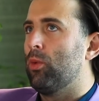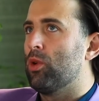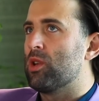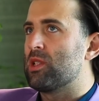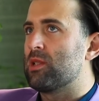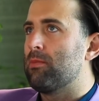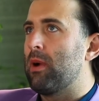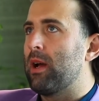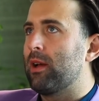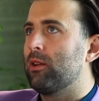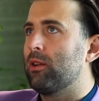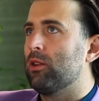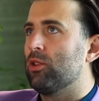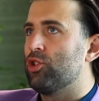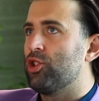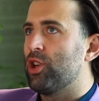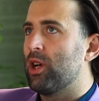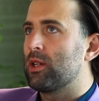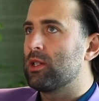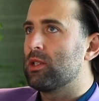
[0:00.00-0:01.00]
was Michael
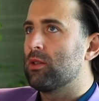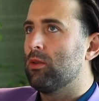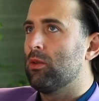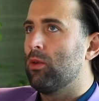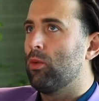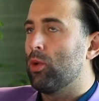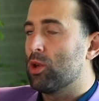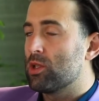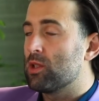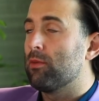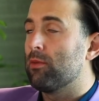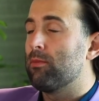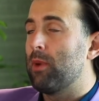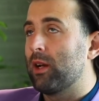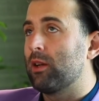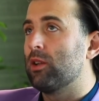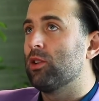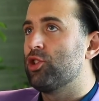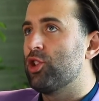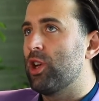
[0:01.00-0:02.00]
Jackson was of
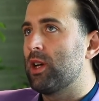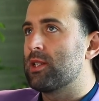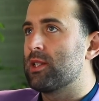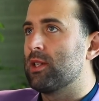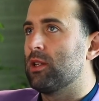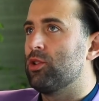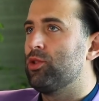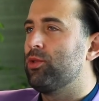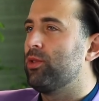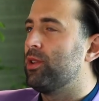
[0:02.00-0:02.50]
Michael Jackson